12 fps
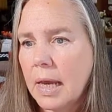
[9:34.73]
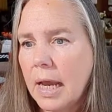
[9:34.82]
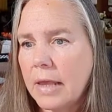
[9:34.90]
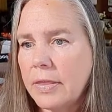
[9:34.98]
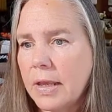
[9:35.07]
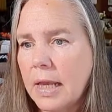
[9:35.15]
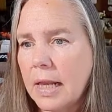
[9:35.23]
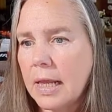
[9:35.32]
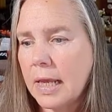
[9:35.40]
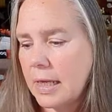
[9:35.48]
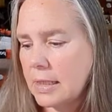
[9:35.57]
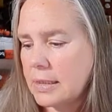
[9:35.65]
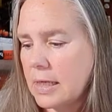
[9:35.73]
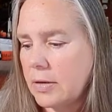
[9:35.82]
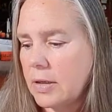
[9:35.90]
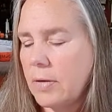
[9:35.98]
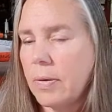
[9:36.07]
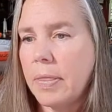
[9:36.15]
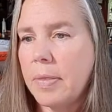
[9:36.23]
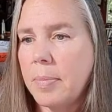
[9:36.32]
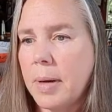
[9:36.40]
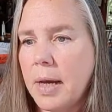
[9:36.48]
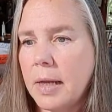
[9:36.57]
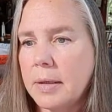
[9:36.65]
I think I like it down here at the
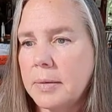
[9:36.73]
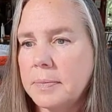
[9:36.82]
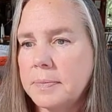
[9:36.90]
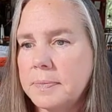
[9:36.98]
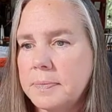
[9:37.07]
bottom.